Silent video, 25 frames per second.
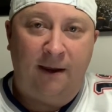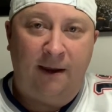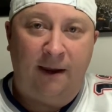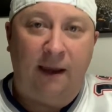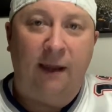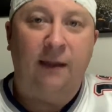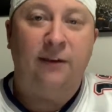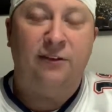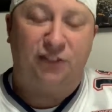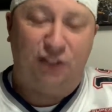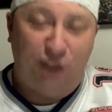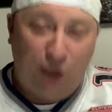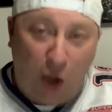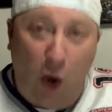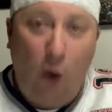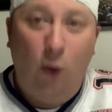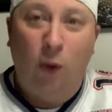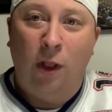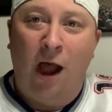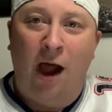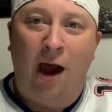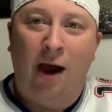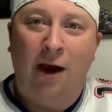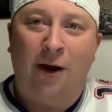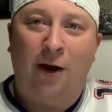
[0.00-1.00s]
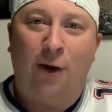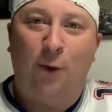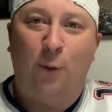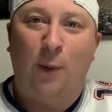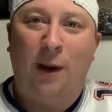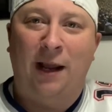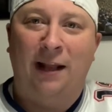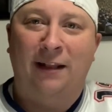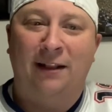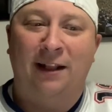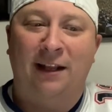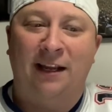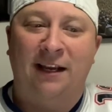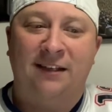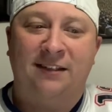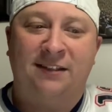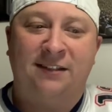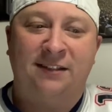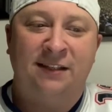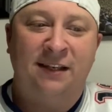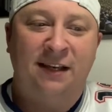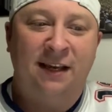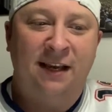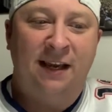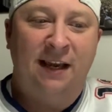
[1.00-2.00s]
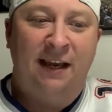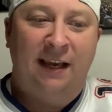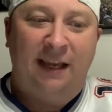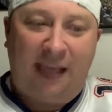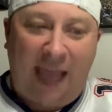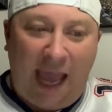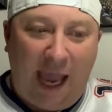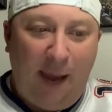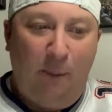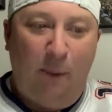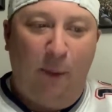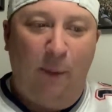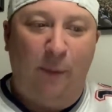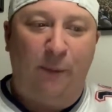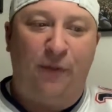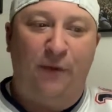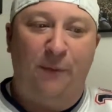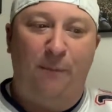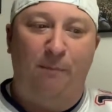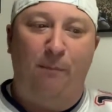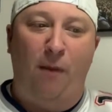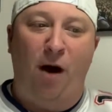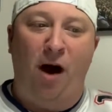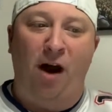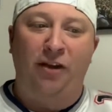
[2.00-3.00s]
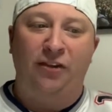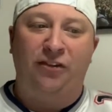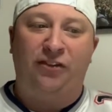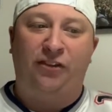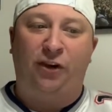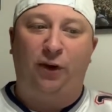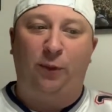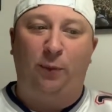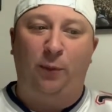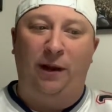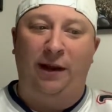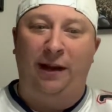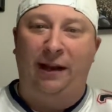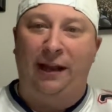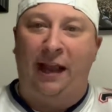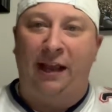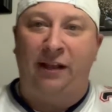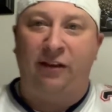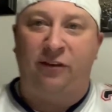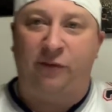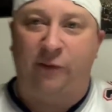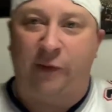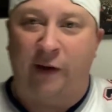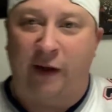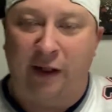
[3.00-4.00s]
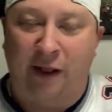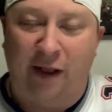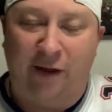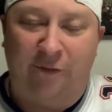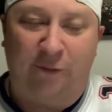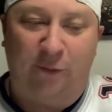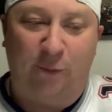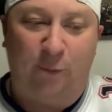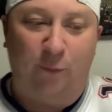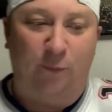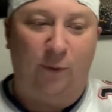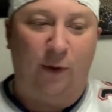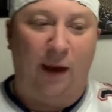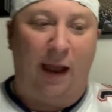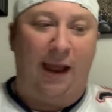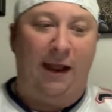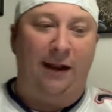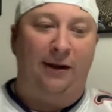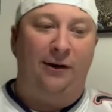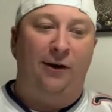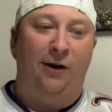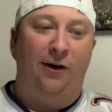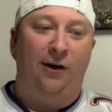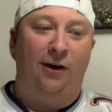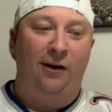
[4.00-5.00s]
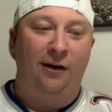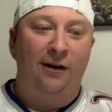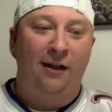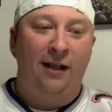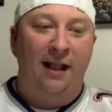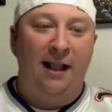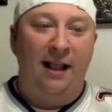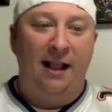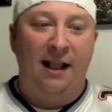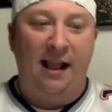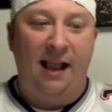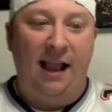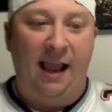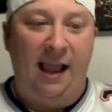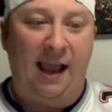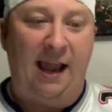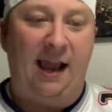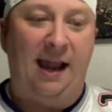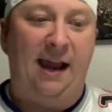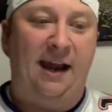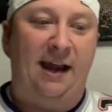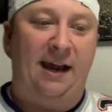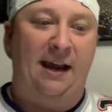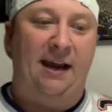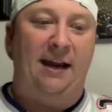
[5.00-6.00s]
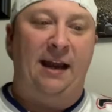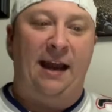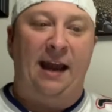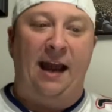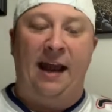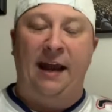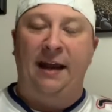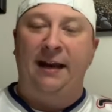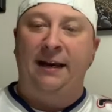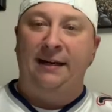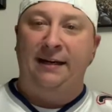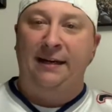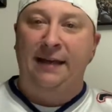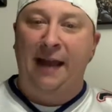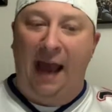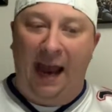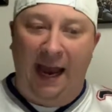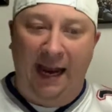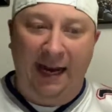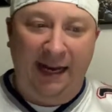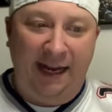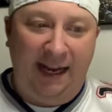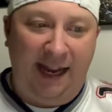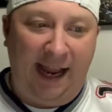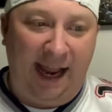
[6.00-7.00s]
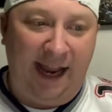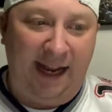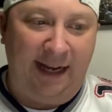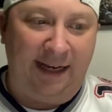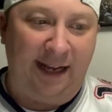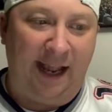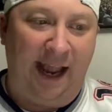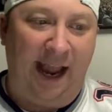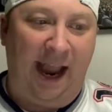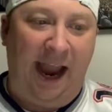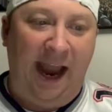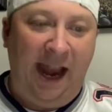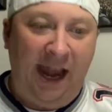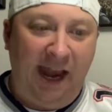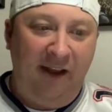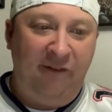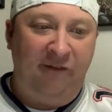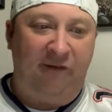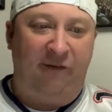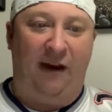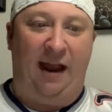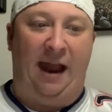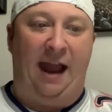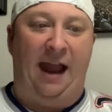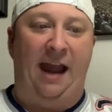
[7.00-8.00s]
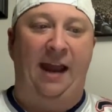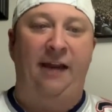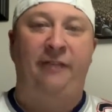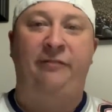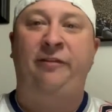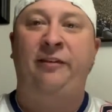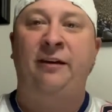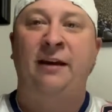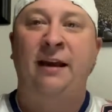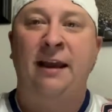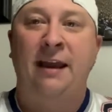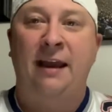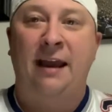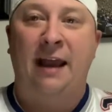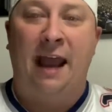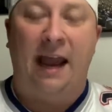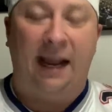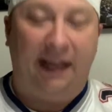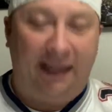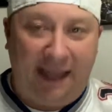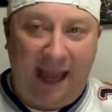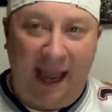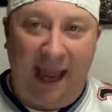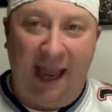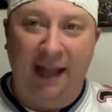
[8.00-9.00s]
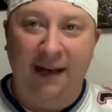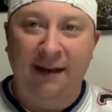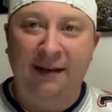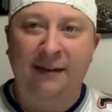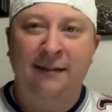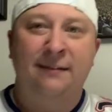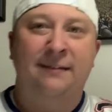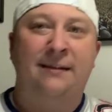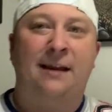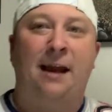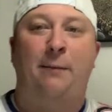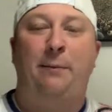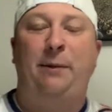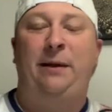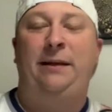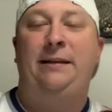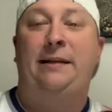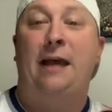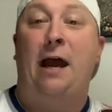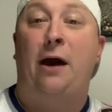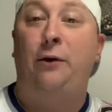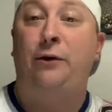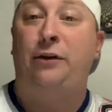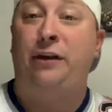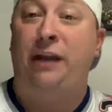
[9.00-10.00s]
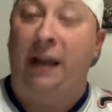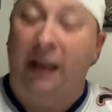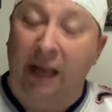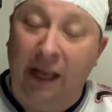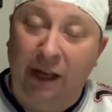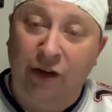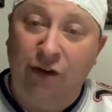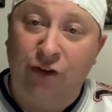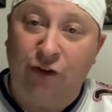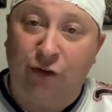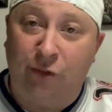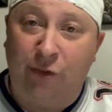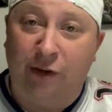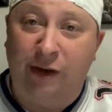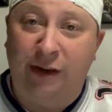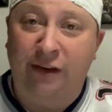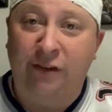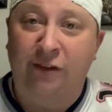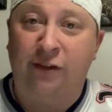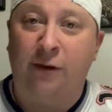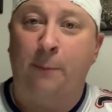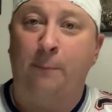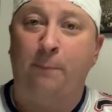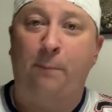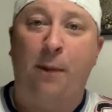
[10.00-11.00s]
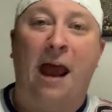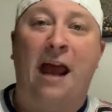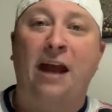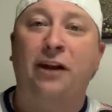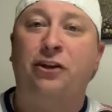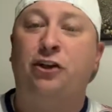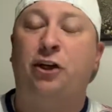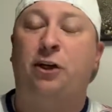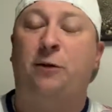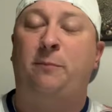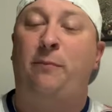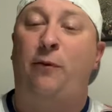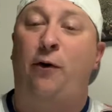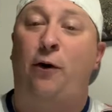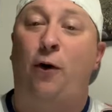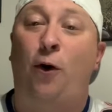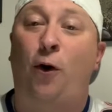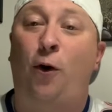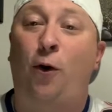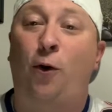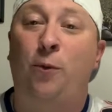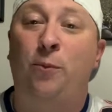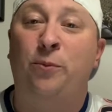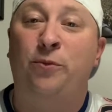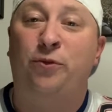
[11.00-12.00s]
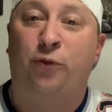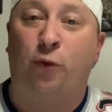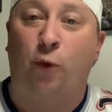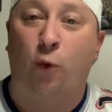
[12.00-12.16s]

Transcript: is no longer winless. Came up with a monster win against Fell Off the Wagner. 98-85, again coming down to injuries. Patrick Mahomes for